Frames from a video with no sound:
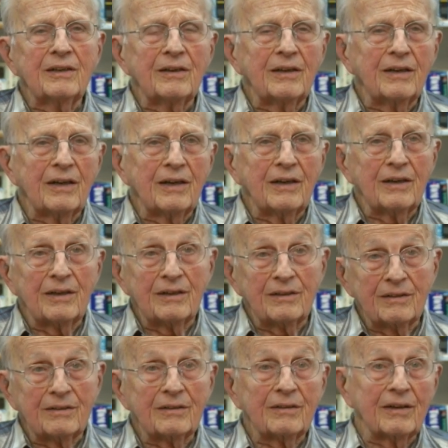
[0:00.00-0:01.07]

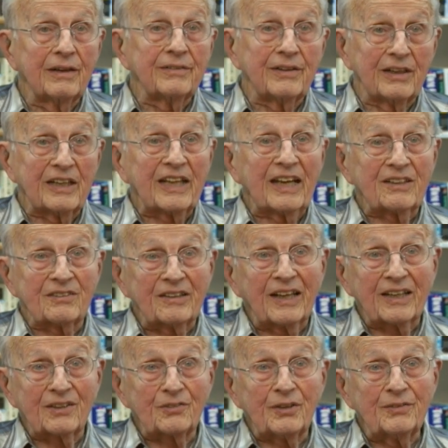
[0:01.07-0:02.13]
on their last
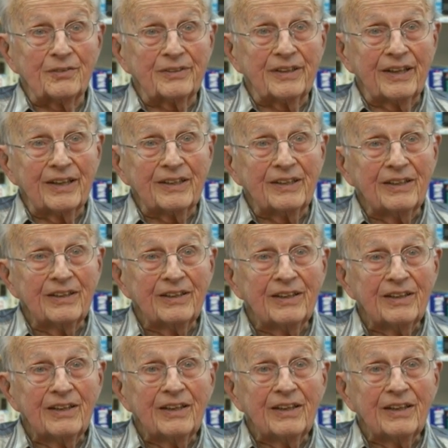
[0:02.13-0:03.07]
legs even then.